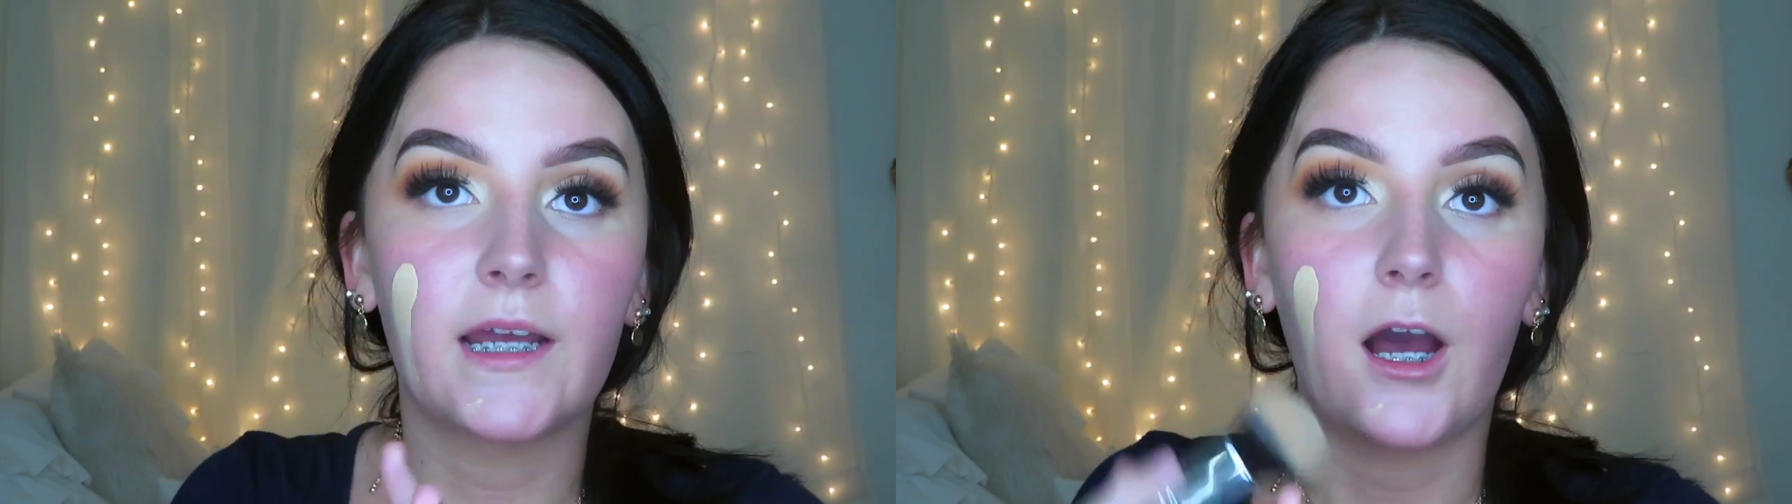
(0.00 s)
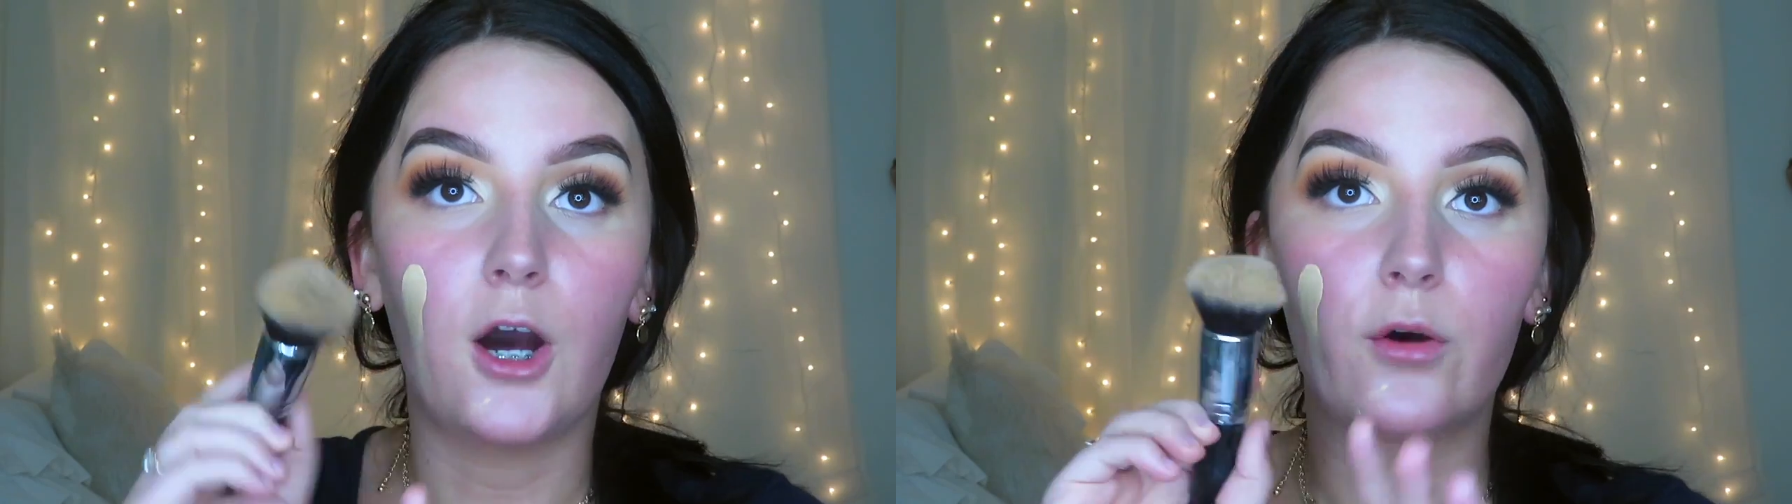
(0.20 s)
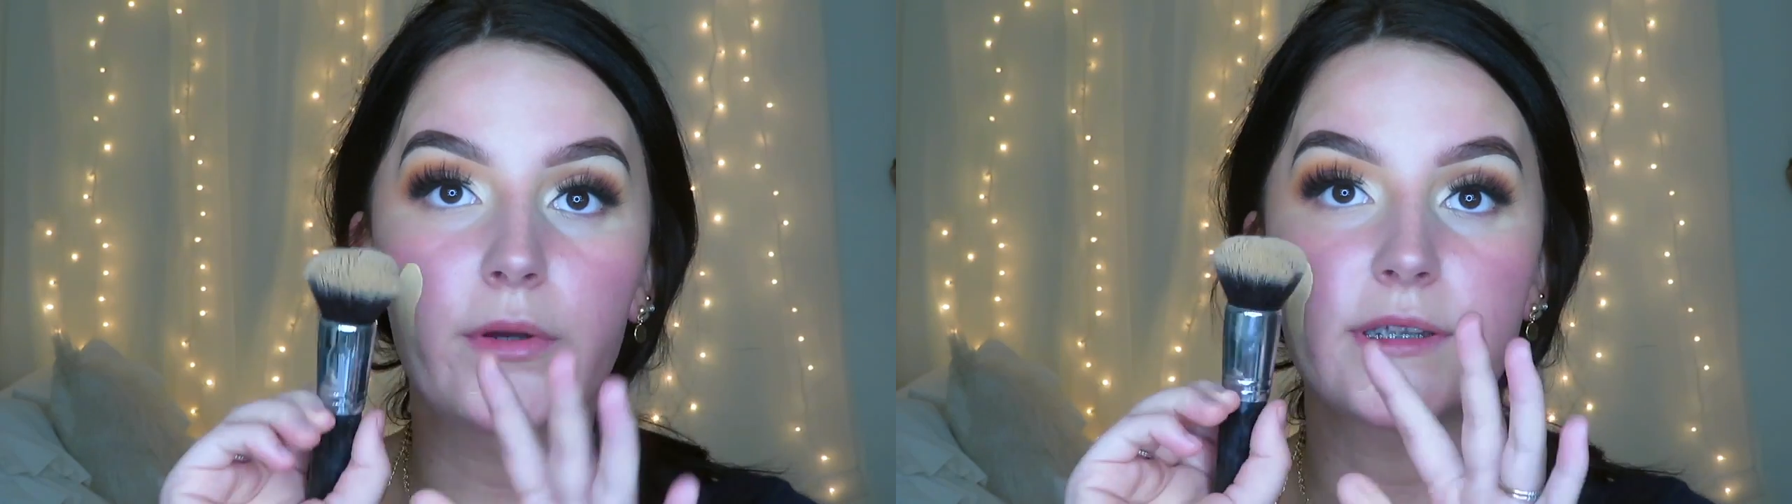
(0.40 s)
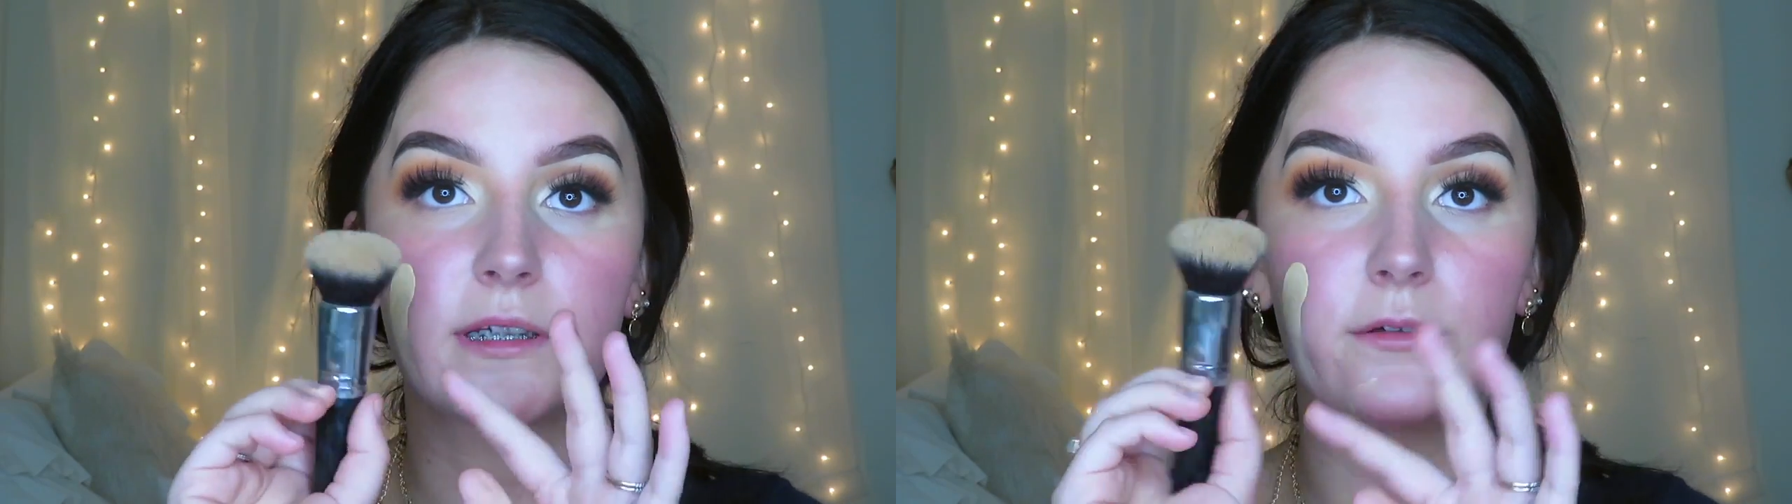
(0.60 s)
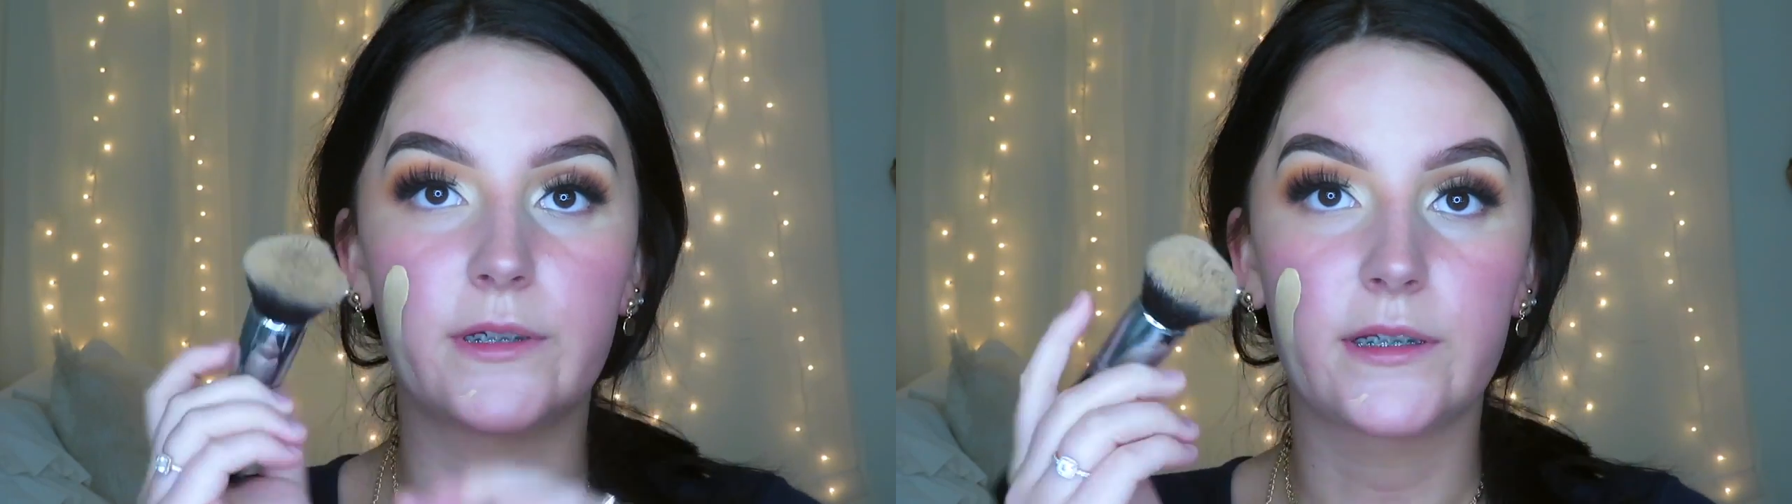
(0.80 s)
and I
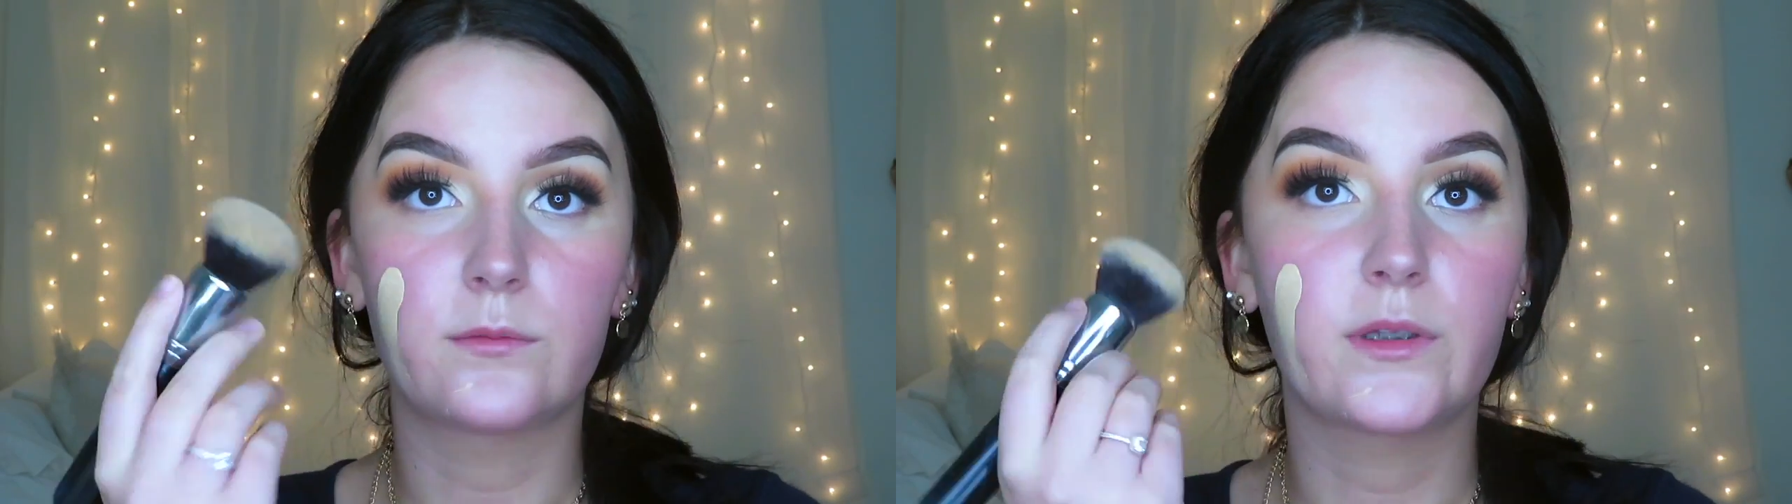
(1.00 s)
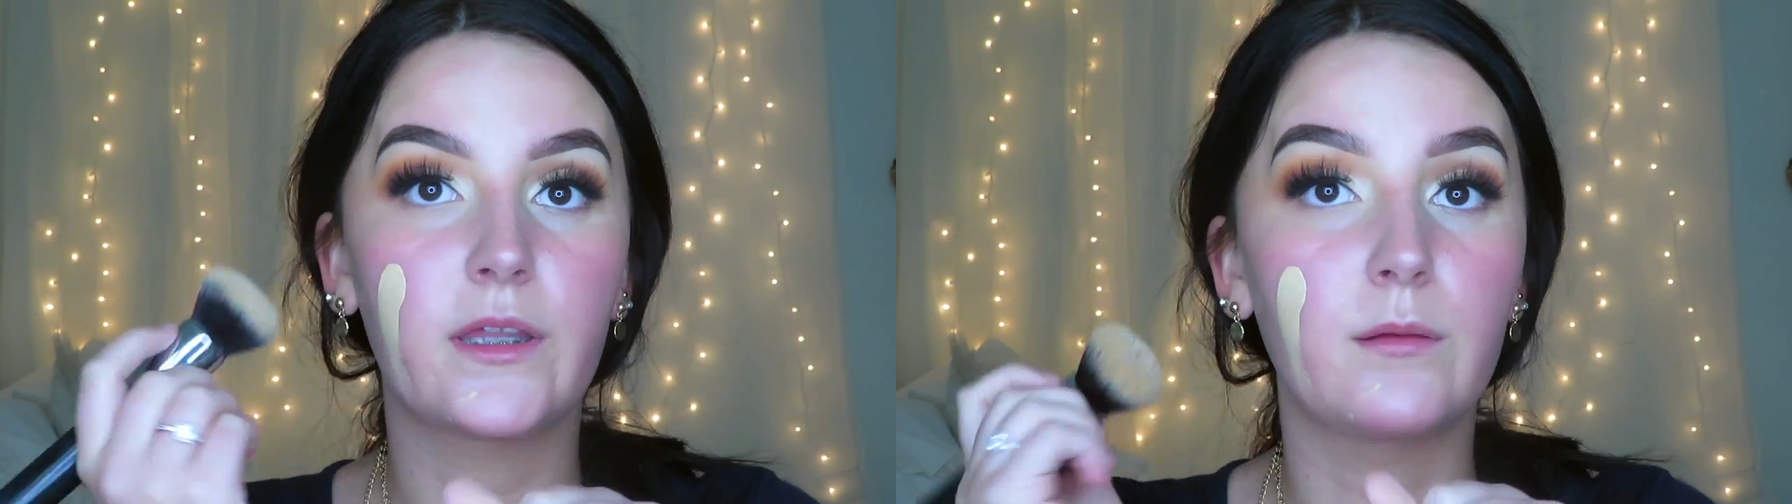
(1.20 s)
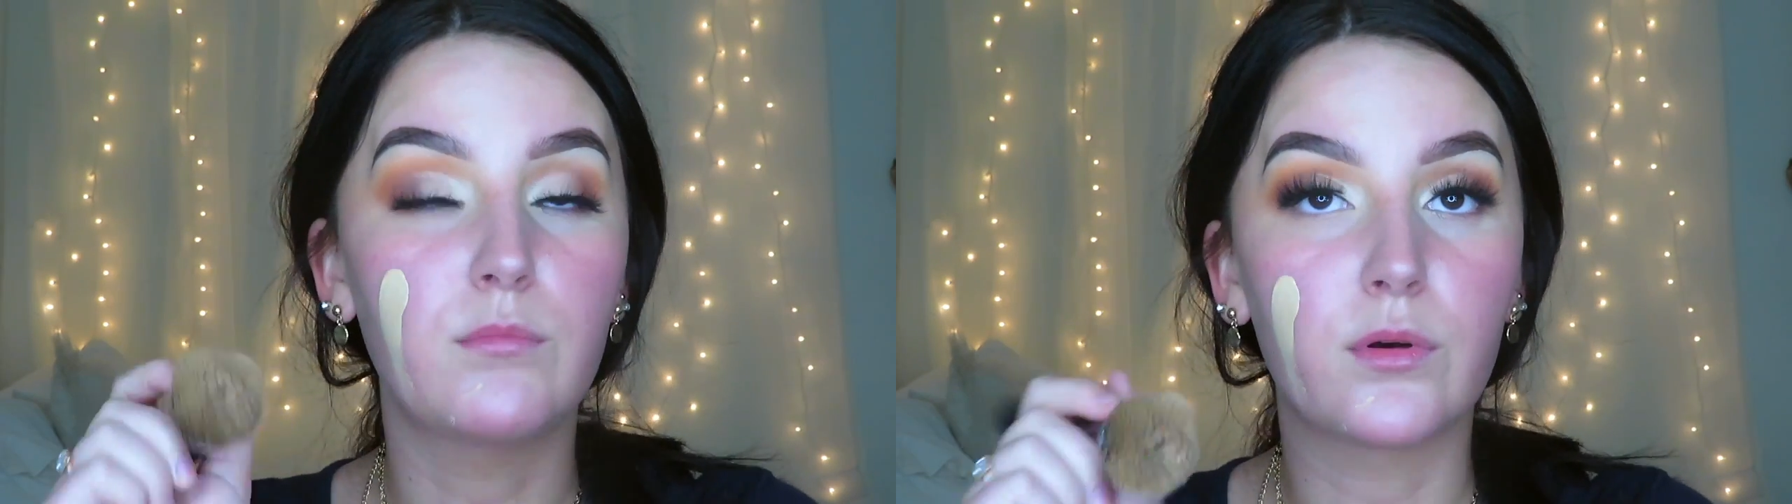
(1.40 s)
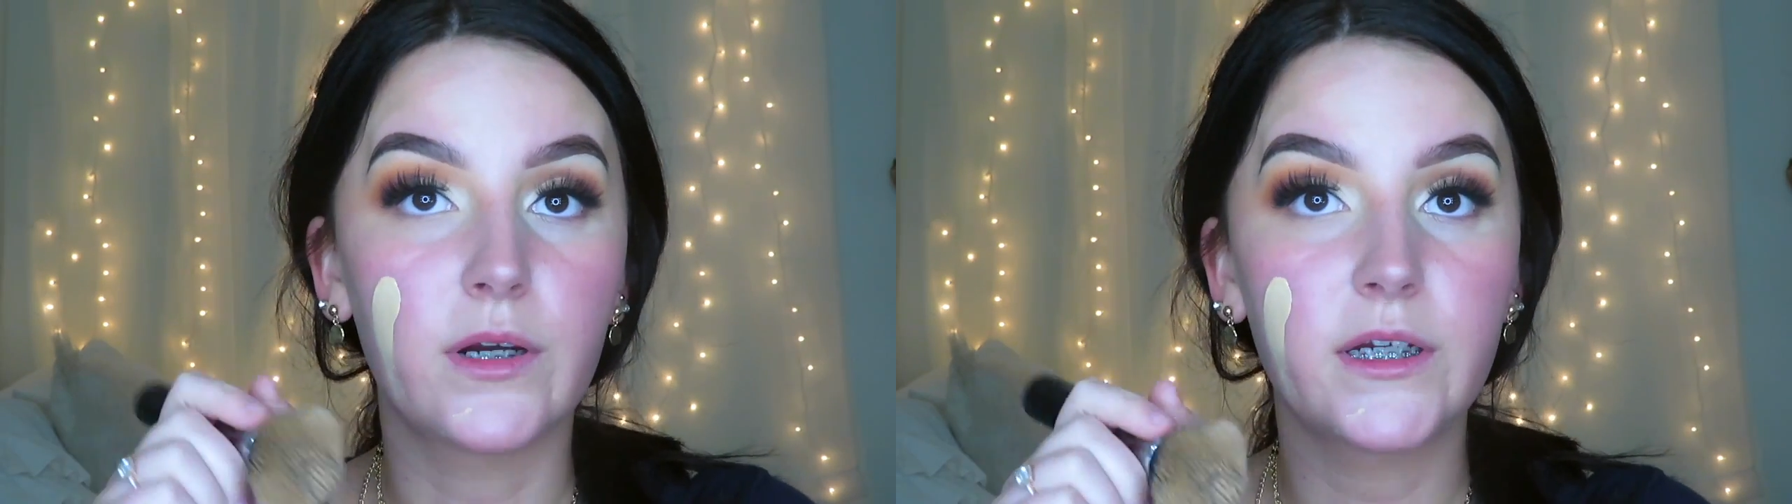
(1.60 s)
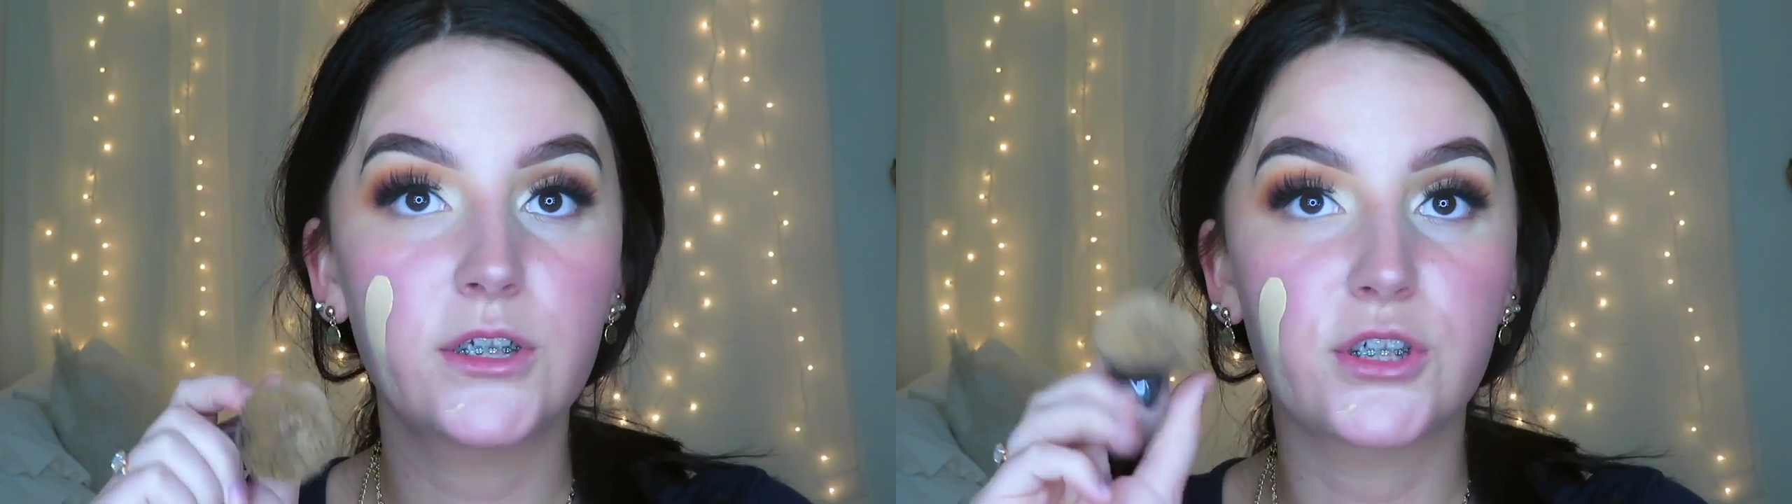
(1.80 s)
always go in with a
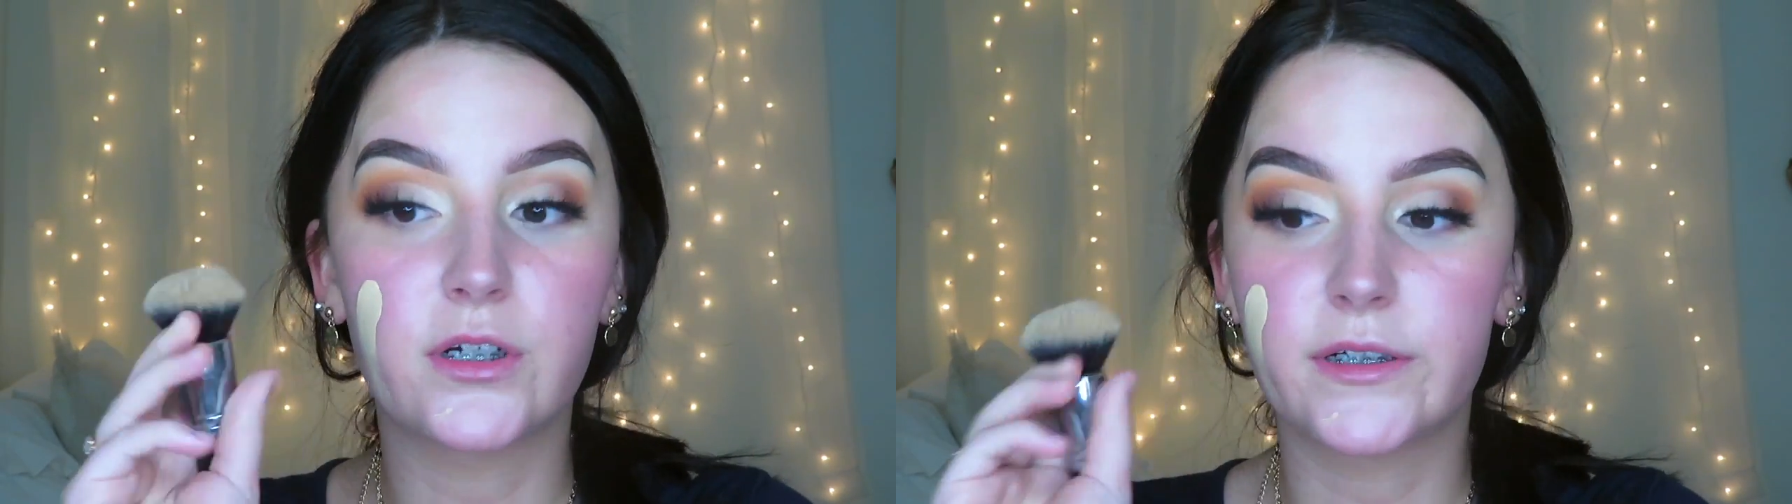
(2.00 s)
brush